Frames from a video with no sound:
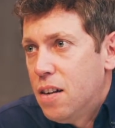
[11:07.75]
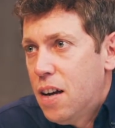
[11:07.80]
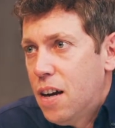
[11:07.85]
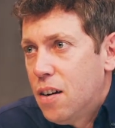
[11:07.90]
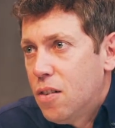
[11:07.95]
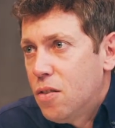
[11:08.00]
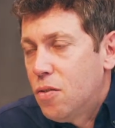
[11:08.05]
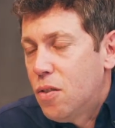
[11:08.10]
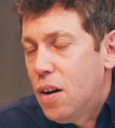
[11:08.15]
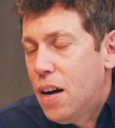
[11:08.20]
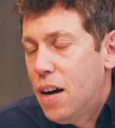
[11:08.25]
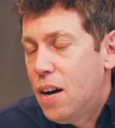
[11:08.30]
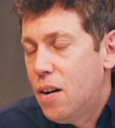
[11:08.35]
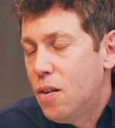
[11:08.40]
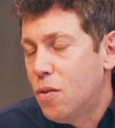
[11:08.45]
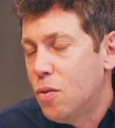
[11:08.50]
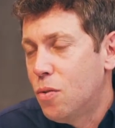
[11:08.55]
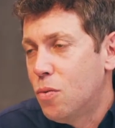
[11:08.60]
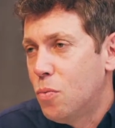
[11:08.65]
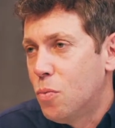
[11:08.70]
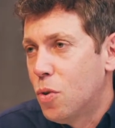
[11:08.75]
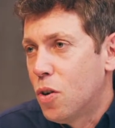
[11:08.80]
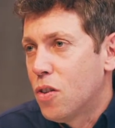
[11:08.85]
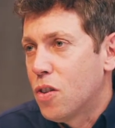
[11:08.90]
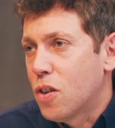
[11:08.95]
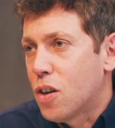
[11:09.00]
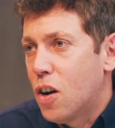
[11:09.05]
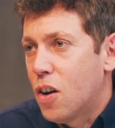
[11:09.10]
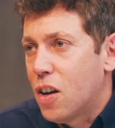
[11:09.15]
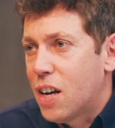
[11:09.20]
What are
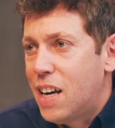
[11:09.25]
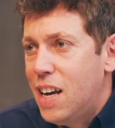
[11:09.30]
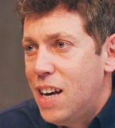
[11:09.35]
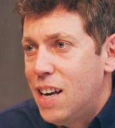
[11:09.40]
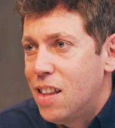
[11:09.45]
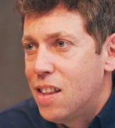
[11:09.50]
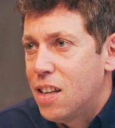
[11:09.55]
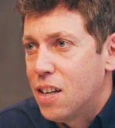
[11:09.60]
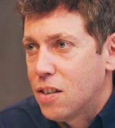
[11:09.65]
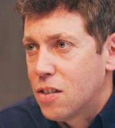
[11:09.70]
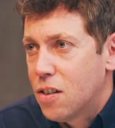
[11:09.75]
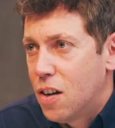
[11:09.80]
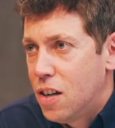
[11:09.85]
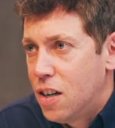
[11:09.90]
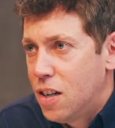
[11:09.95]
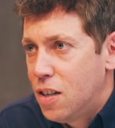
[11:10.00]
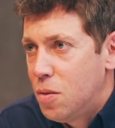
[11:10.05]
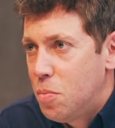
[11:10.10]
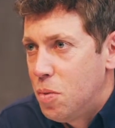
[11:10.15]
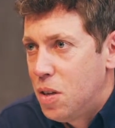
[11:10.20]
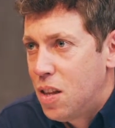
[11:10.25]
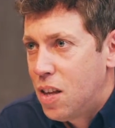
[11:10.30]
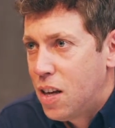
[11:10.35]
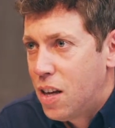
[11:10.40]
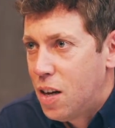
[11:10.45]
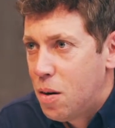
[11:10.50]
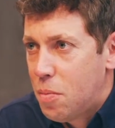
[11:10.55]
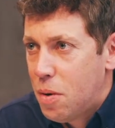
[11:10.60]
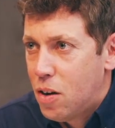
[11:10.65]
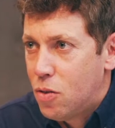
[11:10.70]
the kind of key things that I need to be
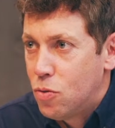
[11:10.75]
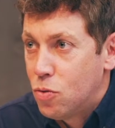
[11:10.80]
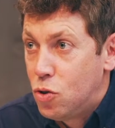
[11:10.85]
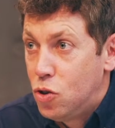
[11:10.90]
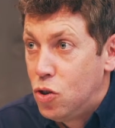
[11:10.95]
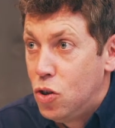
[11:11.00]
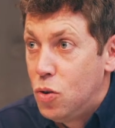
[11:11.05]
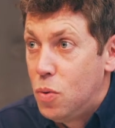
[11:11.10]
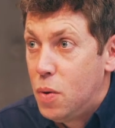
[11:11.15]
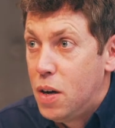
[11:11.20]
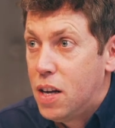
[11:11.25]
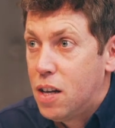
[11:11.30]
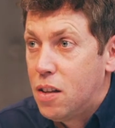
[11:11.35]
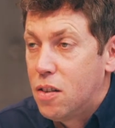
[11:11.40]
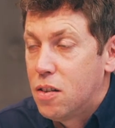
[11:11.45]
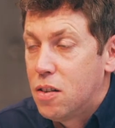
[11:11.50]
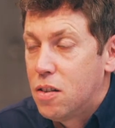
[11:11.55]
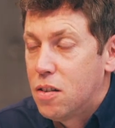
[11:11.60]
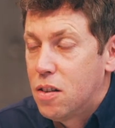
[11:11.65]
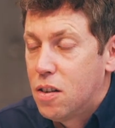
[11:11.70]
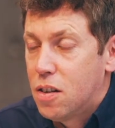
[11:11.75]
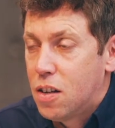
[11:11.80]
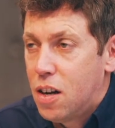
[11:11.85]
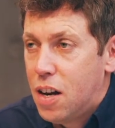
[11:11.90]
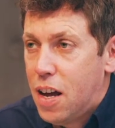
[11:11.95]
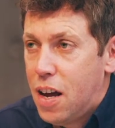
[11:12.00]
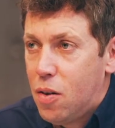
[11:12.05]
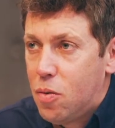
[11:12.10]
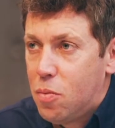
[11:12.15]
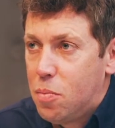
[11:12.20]
thinking about or doing that are
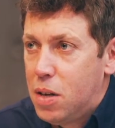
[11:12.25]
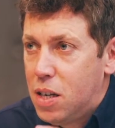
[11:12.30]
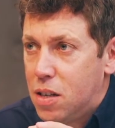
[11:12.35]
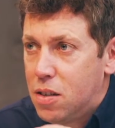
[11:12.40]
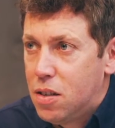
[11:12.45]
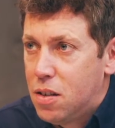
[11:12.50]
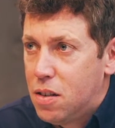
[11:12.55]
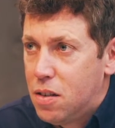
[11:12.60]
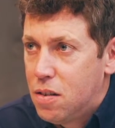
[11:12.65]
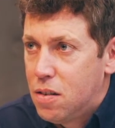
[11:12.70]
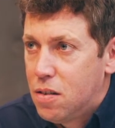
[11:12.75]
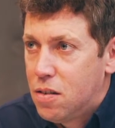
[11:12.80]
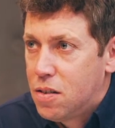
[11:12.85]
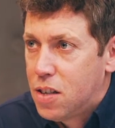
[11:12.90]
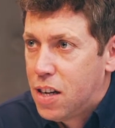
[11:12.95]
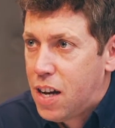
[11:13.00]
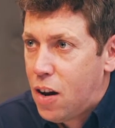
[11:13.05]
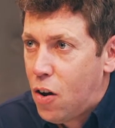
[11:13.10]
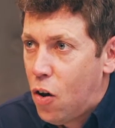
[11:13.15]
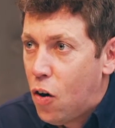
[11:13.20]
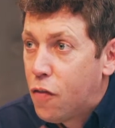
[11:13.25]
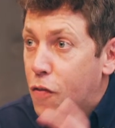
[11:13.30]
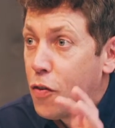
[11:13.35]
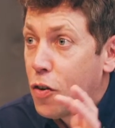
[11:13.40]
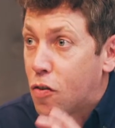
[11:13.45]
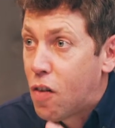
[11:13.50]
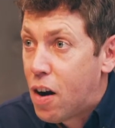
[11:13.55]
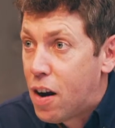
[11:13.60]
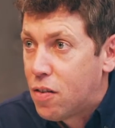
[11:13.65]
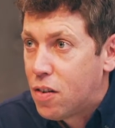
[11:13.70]
going to help me to get it off
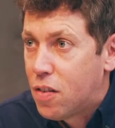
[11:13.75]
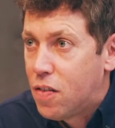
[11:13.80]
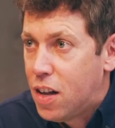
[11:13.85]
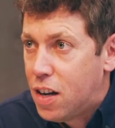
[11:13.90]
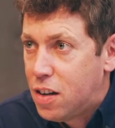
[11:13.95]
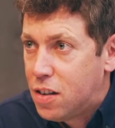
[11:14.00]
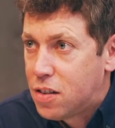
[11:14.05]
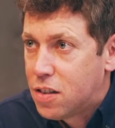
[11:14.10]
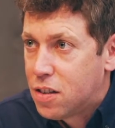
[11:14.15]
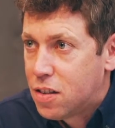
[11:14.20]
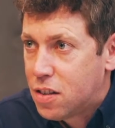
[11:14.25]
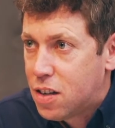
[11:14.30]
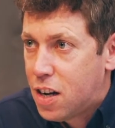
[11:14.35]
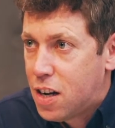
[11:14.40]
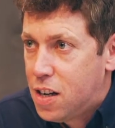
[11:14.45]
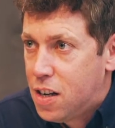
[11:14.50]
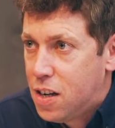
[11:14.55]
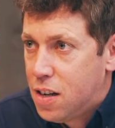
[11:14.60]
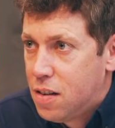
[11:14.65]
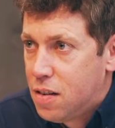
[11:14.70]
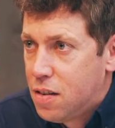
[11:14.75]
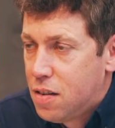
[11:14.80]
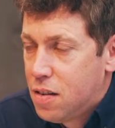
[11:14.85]
the ground and then sustain it?